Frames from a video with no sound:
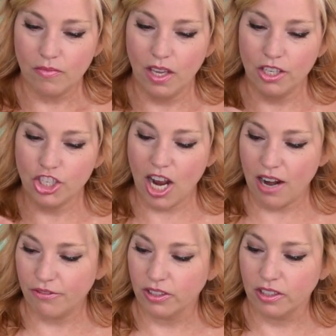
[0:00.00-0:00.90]
and
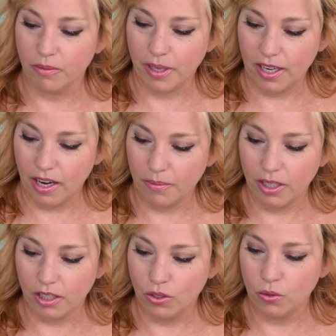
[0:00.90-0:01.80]
chat for a little bit. I'm
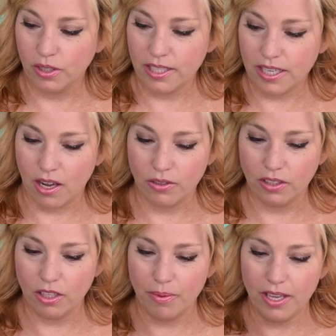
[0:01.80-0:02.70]
gonna cool it down a
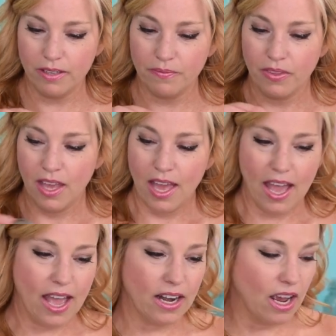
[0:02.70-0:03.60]
little bit.
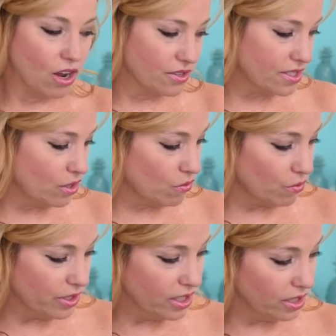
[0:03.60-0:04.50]
And I also
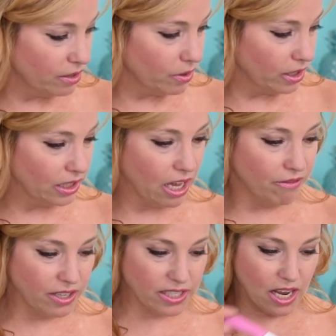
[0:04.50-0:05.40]
really, really
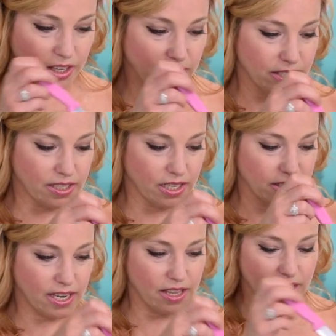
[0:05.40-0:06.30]
love the Italian Sunset,